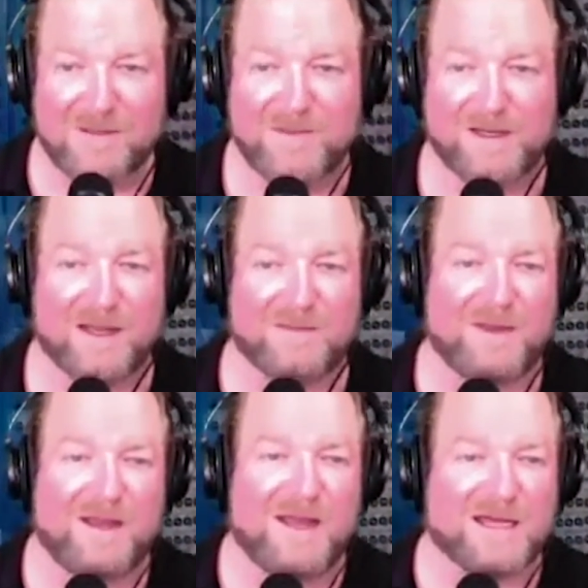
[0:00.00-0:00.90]
But
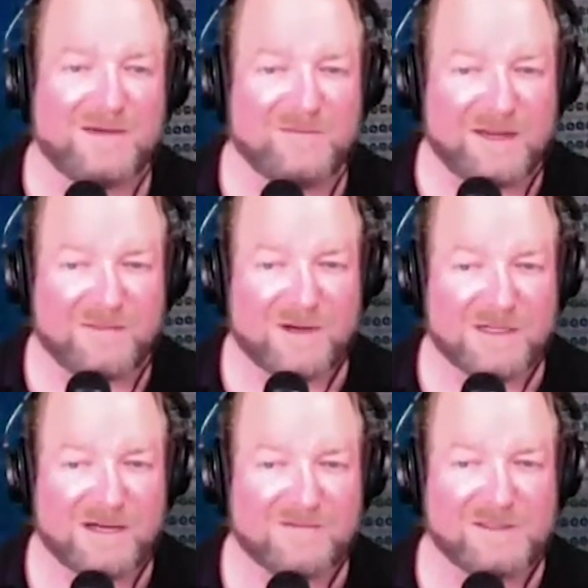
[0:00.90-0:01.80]
given that broad
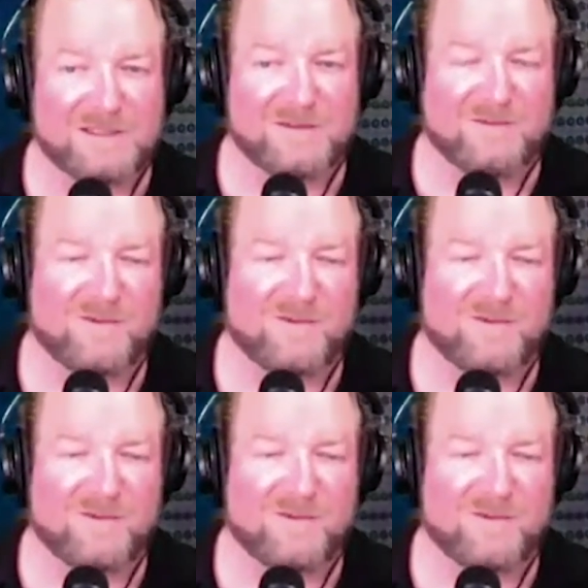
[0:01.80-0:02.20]
coverage, I mean,